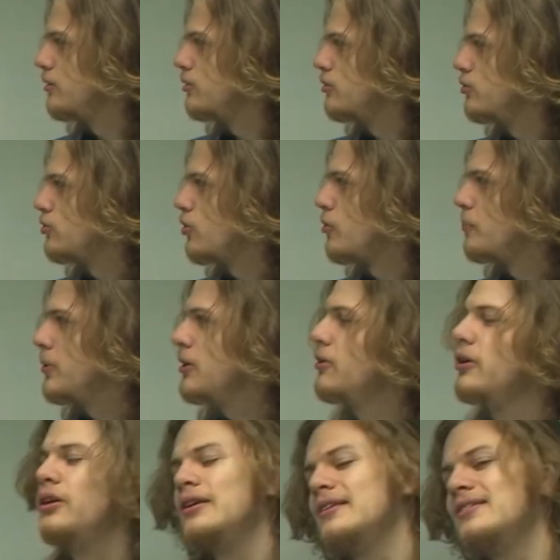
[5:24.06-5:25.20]
So the
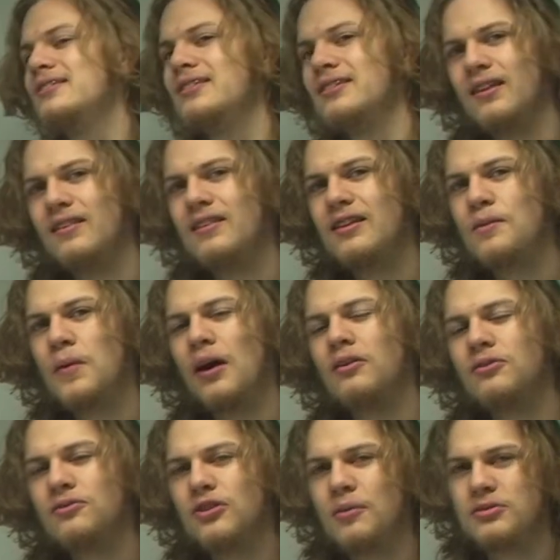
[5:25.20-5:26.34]
period is the amount
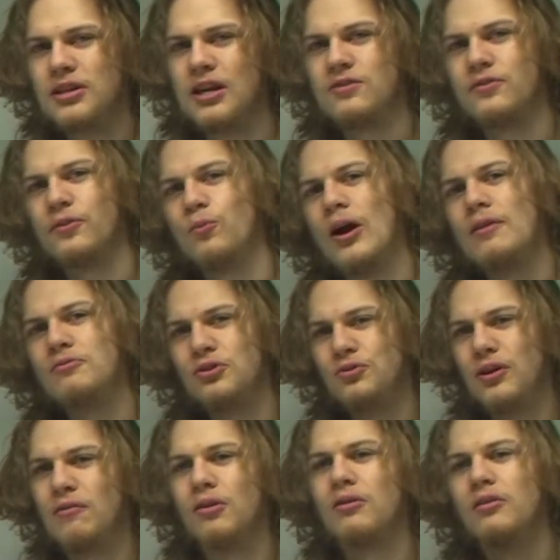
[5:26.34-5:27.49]
of time it takes for the wave to
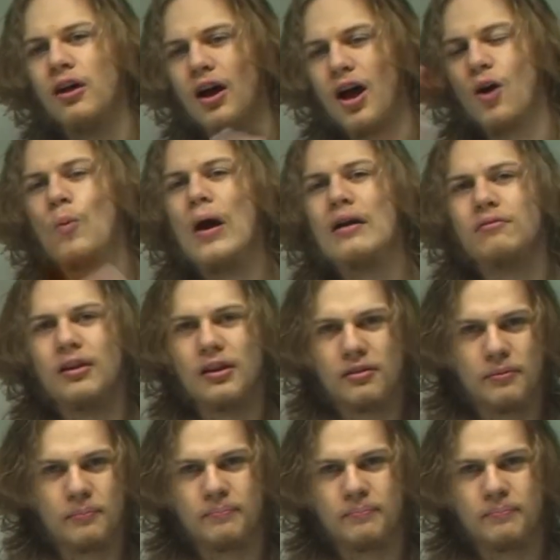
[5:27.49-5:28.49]
travel a wavelength.